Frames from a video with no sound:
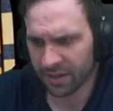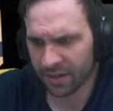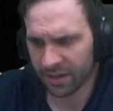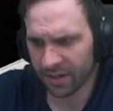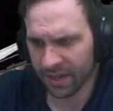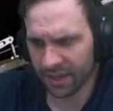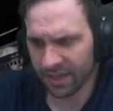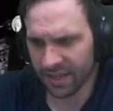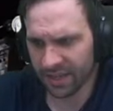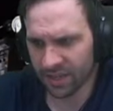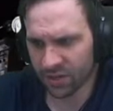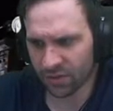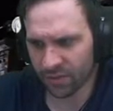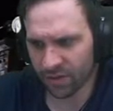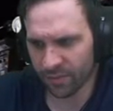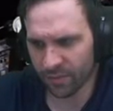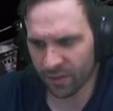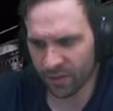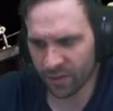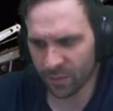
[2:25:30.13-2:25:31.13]
I think
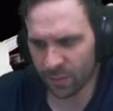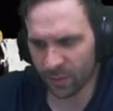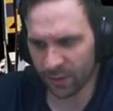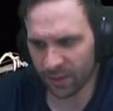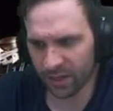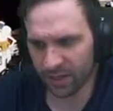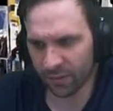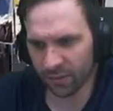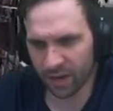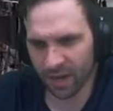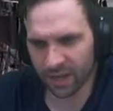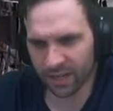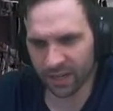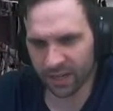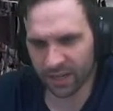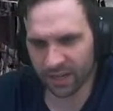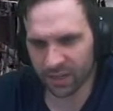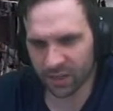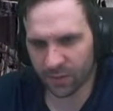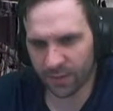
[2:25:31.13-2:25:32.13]
streamer is building a
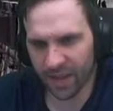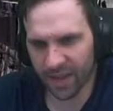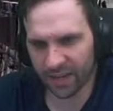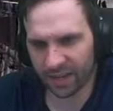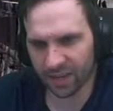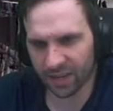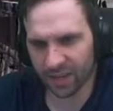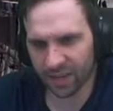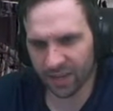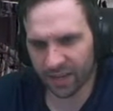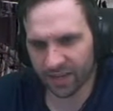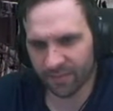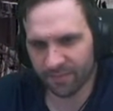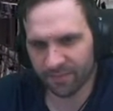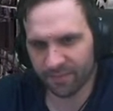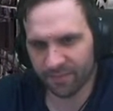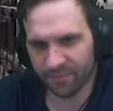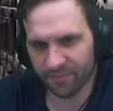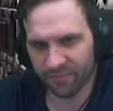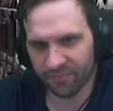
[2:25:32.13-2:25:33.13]
rocket in his backyard.
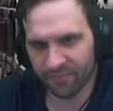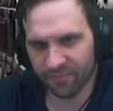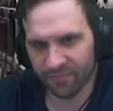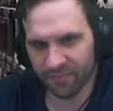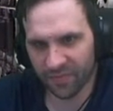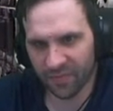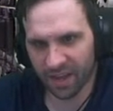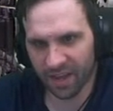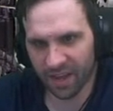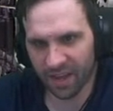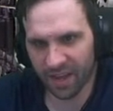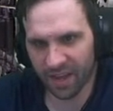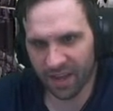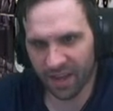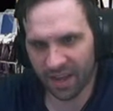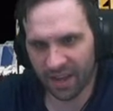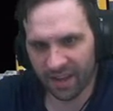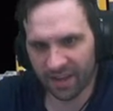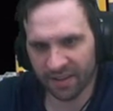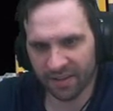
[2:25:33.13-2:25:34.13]

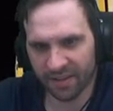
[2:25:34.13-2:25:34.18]
Nah.